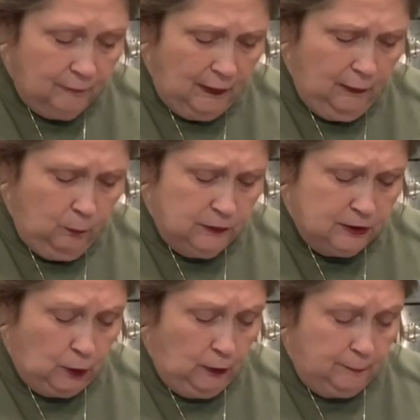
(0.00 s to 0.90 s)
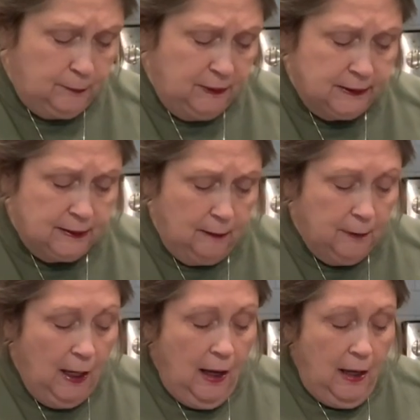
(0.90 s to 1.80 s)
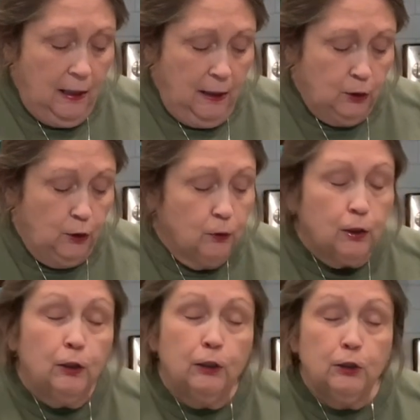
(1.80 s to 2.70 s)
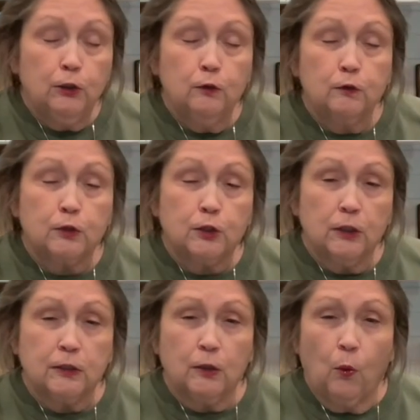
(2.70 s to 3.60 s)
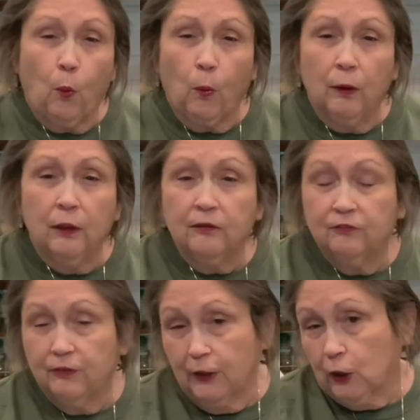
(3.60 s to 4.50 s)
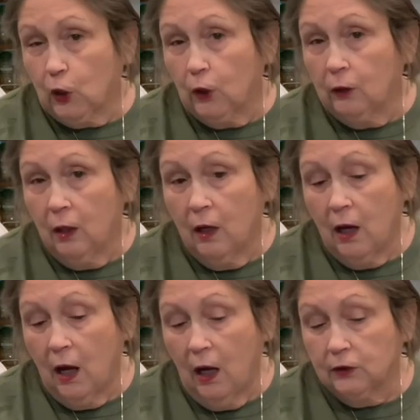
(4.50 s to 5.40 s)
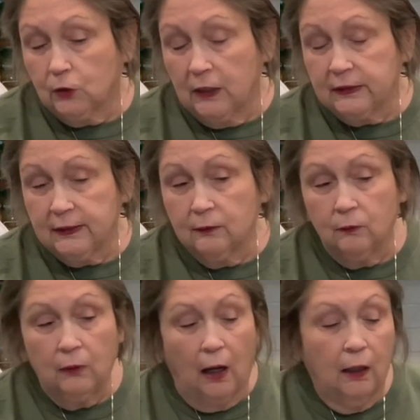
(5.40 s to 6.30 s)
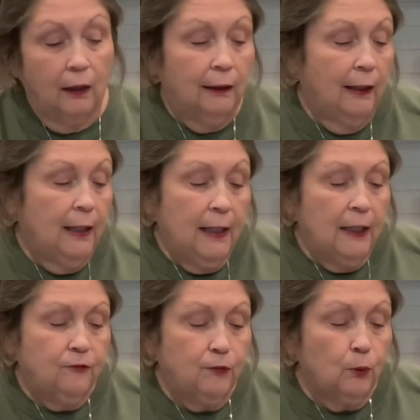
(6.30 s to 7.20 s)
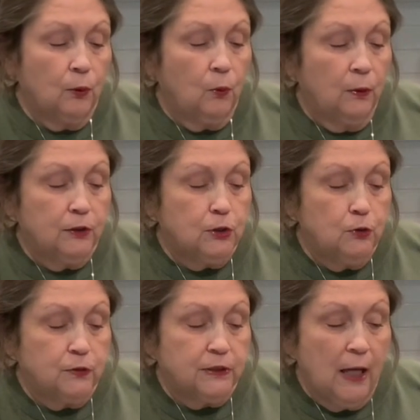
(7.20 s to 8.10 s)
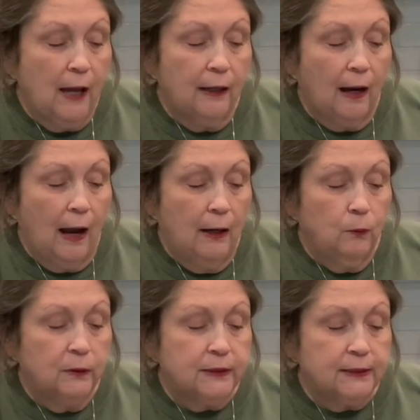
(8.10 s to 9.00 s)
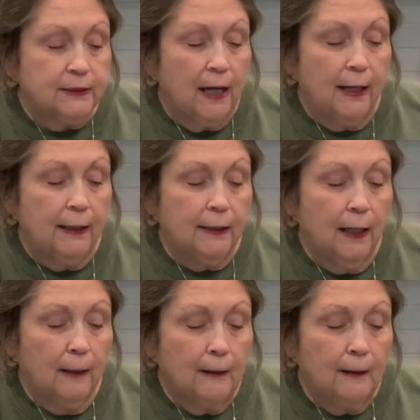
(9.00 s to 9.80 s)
And we'll stir it up to mix it up. You could use just an oil and vinegar dressing. If you are going to use that, I would say